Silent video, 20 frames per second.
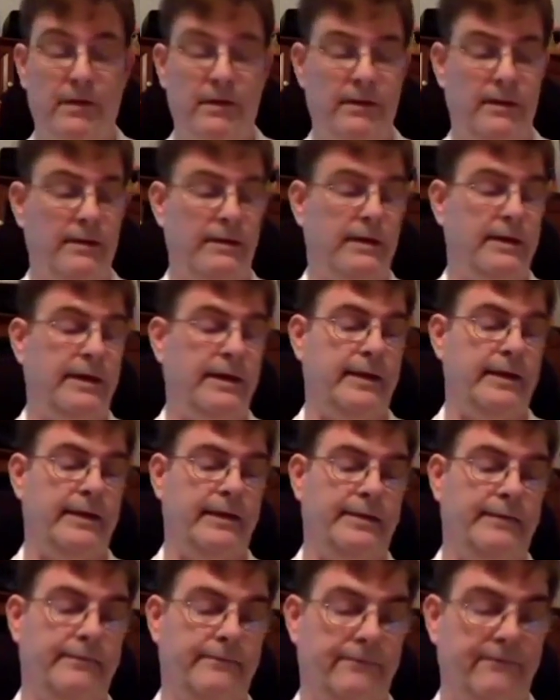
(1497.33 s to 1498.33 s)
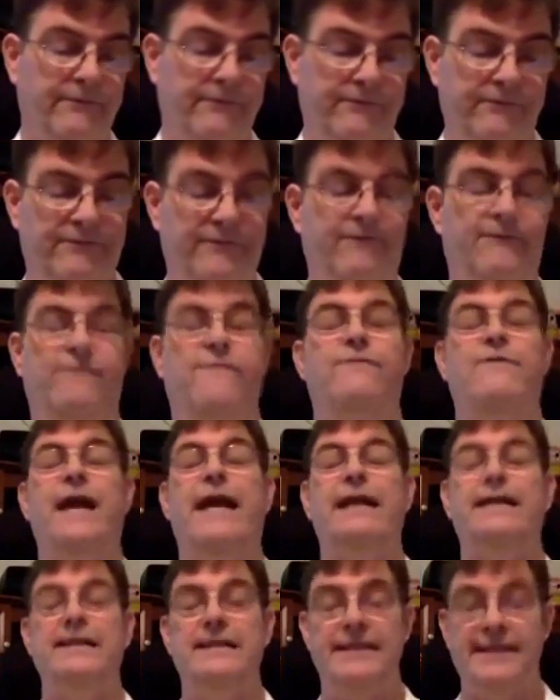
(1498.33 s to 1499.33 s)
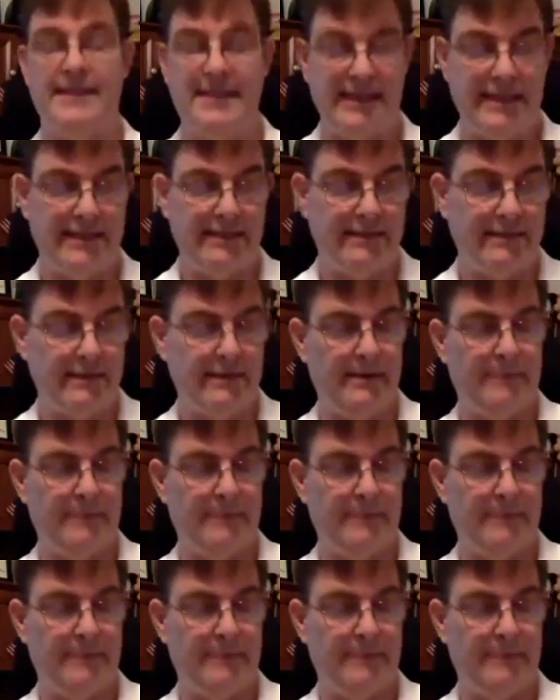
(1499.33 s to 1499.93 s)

The Fantasy